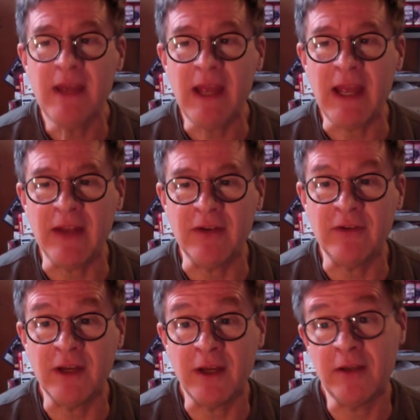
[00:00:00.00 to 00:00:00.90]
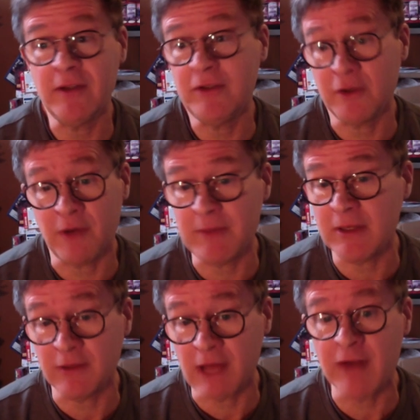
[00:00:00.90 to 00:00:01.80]
And uh, you know, I
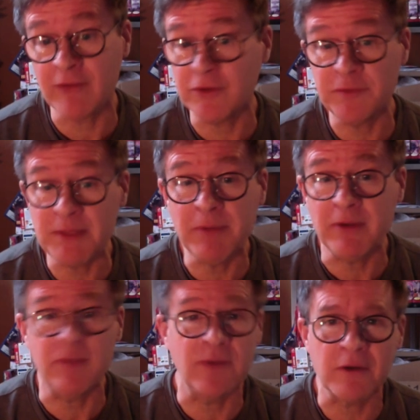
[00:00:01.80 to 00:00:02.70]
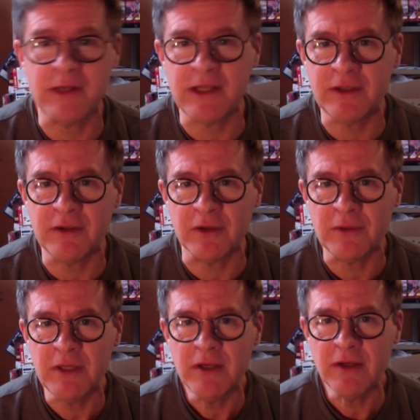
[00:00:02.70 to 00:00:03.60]
mean, a lot of those people have already, you
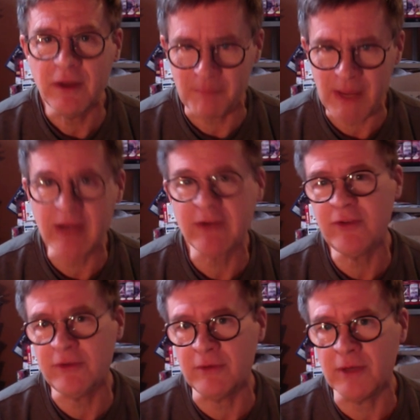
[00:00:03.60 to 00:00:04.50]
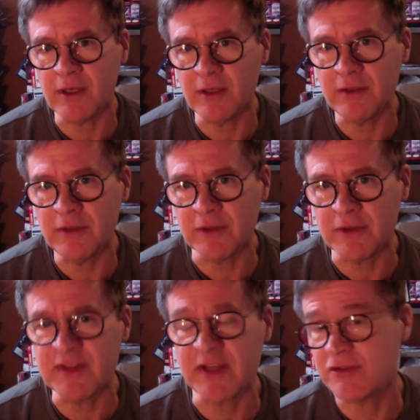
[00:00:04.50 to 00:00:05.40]
know, come back to uh, you know
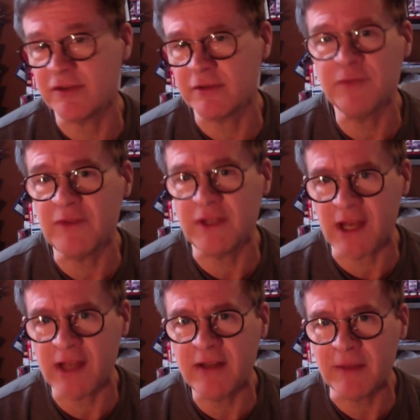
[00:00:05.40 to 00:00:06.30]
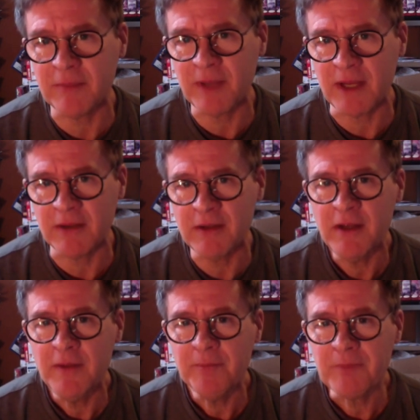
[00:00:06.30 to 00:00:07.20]
the Section 059 campaign,
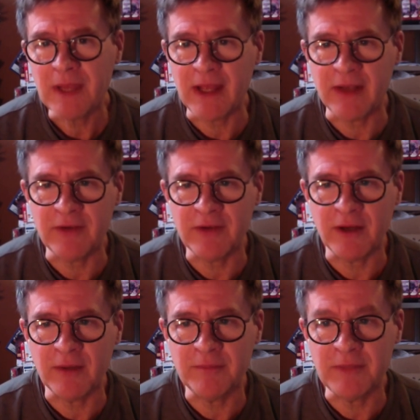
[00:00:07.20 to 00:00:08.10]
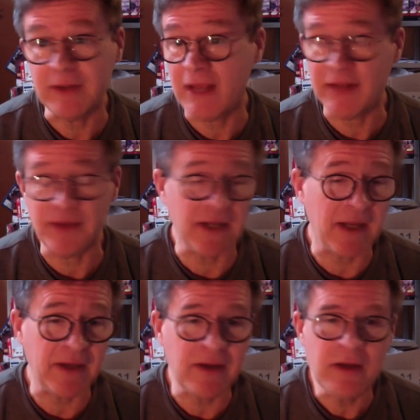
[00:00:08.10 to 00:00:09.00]
and um, and and then
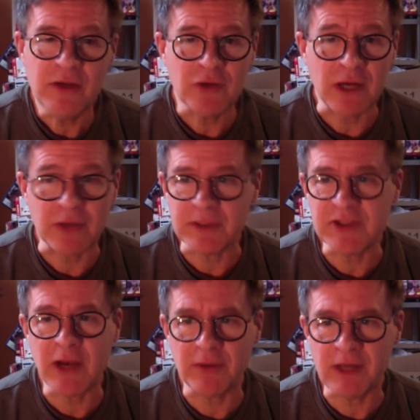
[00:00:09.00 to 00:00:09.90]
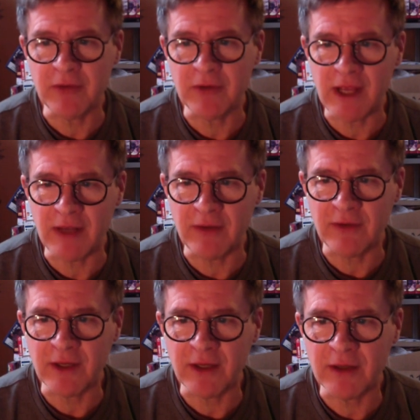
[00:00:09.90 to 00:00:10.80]
I try to reach out and
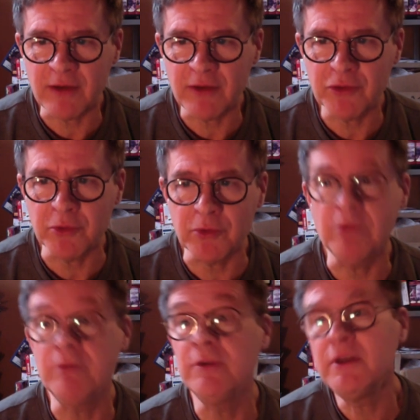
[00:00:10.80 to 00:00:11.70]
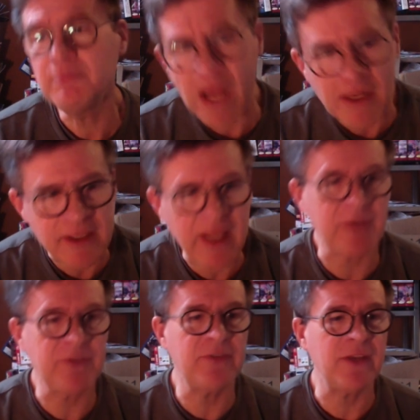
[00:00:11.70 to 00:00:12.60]
and uh, through
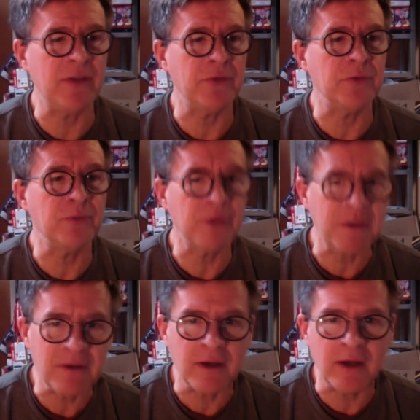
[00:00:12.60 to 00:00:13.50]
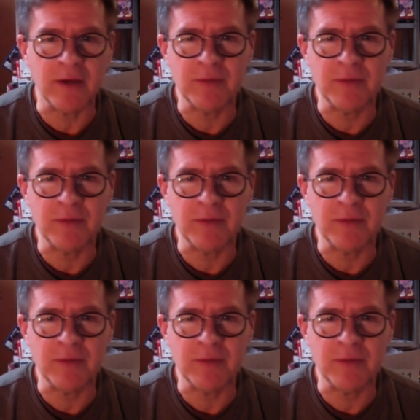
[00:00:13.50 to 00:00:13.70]
podcasts and through print uh,